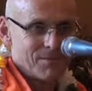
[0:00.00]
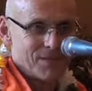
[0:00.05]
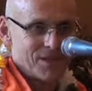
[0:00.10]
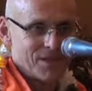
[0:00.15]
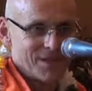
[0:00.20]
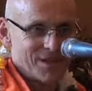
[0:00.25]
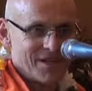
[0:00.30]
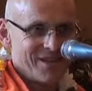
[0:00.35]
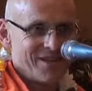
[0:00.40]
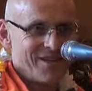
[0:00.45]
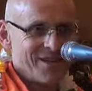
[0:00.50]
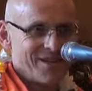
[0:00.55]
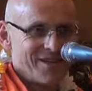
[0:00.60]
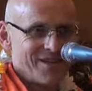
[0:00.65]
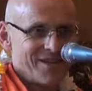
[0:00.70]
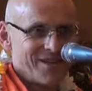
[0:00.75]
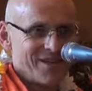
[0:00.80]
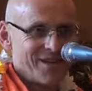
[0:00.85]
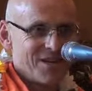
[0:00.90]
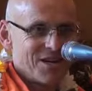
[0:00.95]
Yeah.
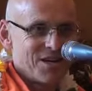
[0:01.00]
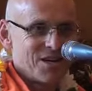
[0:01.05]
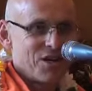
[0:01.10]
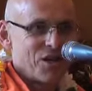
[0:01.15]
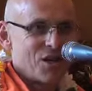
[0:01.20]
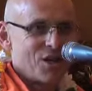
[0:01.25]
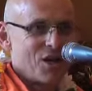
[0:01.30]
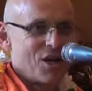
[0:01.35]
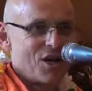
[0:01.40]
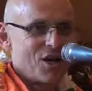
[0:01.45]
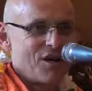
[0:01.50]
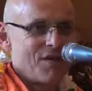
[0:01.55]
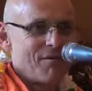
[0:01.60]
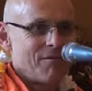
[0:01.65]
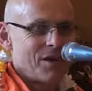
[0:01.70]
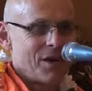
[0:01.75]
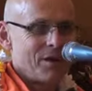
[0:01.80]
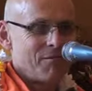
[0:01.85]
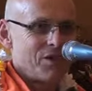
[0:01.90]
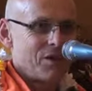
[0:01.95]

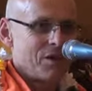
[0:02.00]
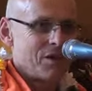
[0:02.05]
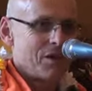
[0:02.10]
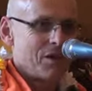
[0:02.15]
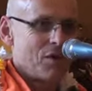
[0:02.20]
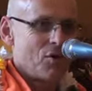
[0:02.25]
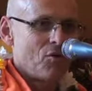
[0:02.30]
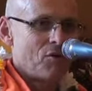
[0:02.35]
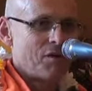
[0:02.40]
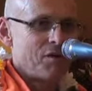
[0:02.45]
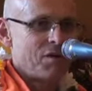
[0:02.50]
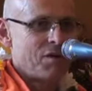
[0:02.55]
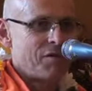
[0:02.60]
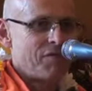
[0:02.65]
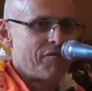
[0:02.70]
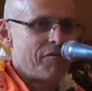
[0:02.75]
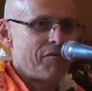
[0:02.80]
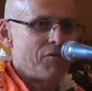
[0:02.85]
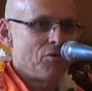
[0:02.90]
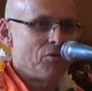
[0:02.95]
Uh, I mean, only a
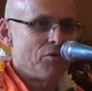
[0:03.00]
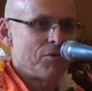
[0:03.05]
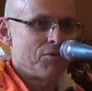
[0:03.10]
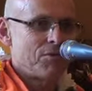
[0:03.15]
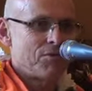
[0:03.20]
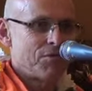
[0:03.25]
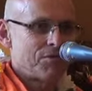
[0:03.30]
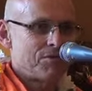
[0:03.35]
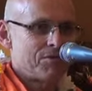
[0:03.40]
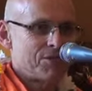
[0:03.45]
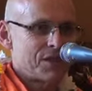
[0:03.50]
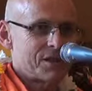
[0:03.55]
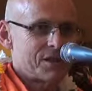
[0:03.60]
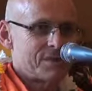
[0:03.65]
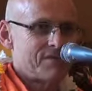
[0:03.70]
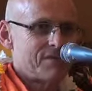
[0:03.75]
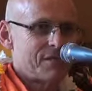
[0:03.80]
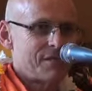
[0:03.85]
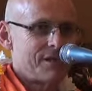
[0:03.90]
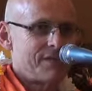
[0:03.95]
fool
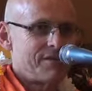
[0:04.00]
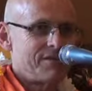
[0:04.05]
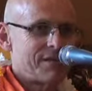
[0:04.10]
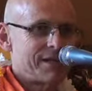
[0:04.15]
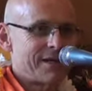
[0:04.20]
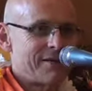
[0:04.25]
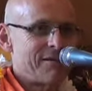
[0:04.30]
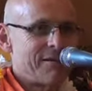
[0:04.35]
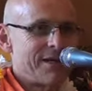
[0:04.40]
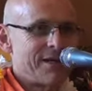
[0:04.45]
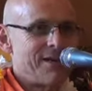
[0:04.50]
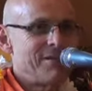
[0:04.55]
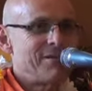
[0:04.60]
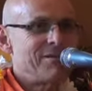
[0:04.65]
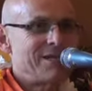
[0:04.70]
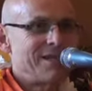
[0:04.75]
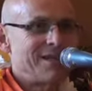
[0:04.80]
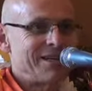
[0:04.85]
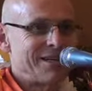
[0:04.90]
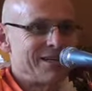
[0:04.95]
just believes
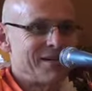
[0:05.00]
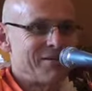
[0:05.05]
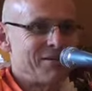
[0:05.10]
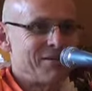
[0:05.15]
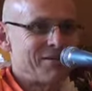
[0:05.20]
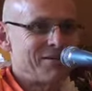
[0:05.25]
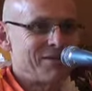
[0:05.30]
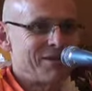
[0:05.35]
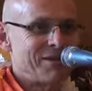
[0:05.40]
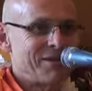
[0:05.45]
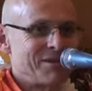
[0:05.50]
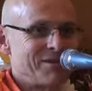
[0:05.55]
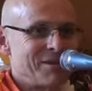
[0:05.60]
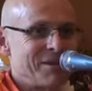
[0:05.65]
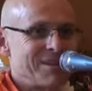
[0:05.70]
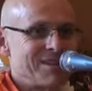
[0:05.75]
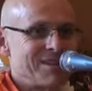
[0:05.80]
anything and everything,